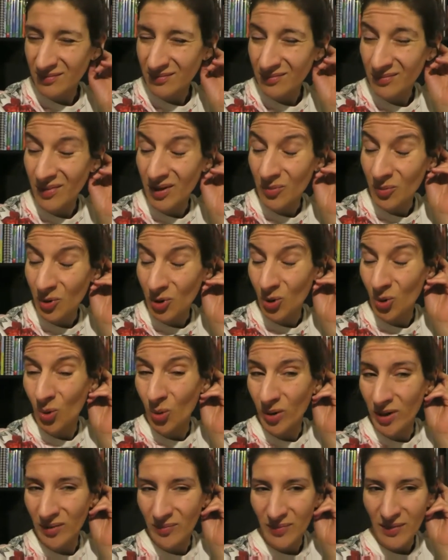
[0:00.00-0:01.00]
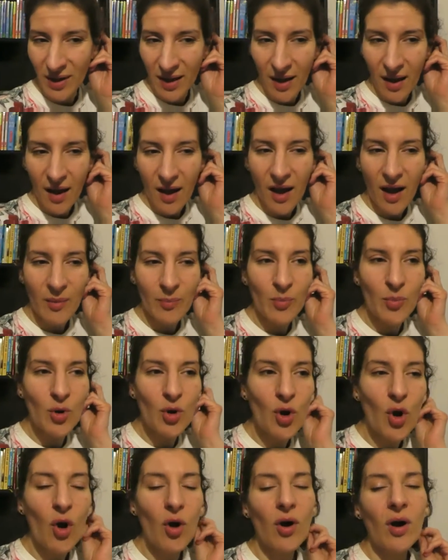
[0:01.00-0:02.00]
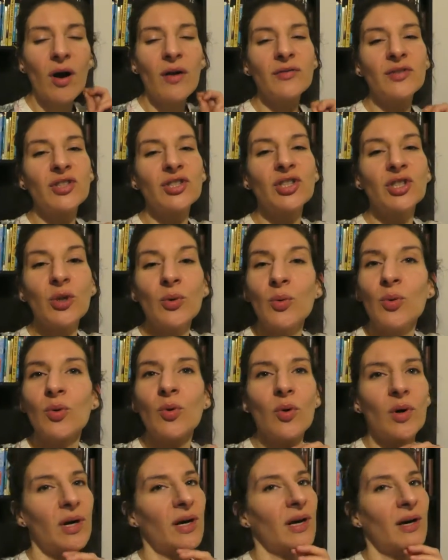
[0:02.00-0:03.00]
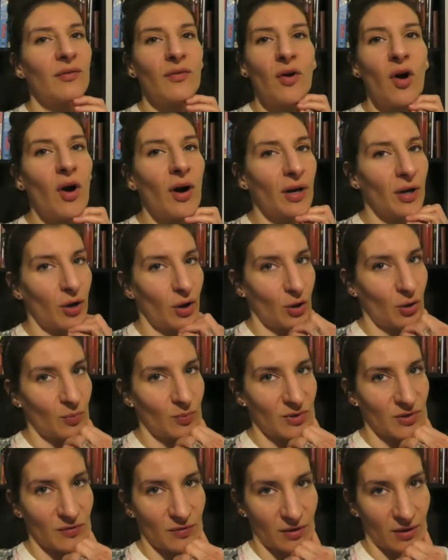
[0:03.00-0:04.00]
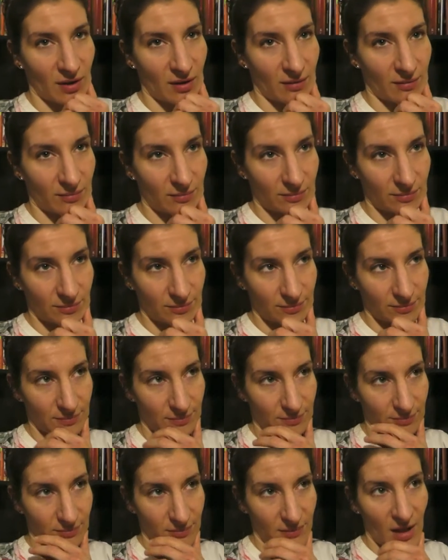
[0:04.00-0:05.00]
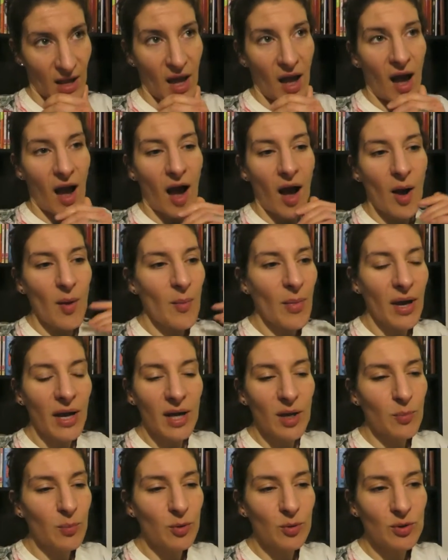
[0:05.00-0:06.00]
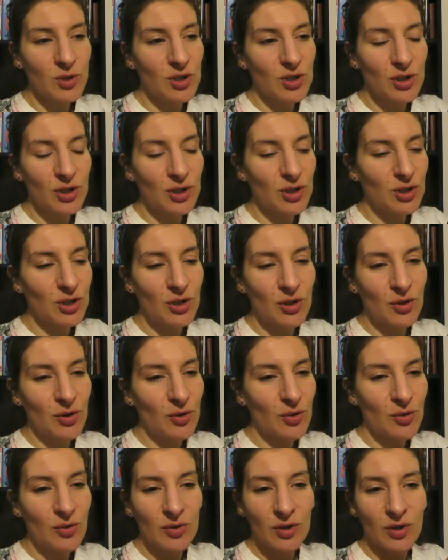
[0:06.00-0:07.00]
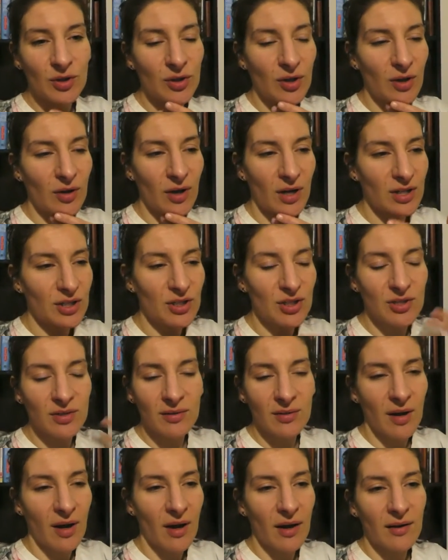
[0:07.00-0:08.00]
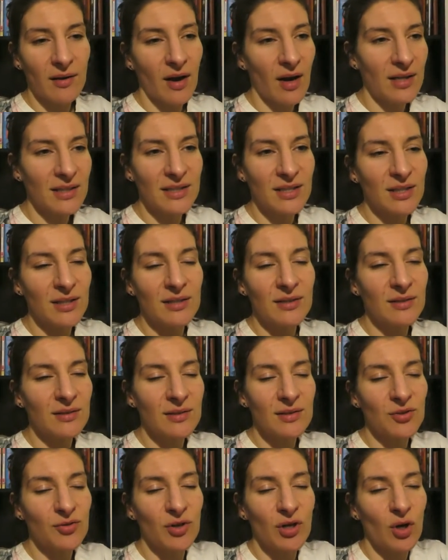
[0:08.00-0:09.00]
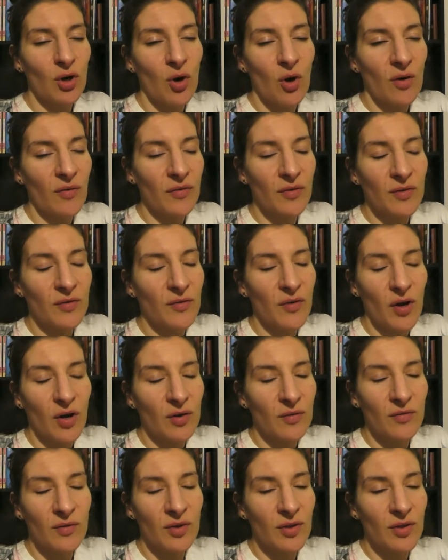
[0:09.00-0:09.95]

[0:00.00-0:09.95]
maybe quit. I'm not, I do not have high hopes for that. I'm able to do, you know, I, I, I didn't drink coffee for over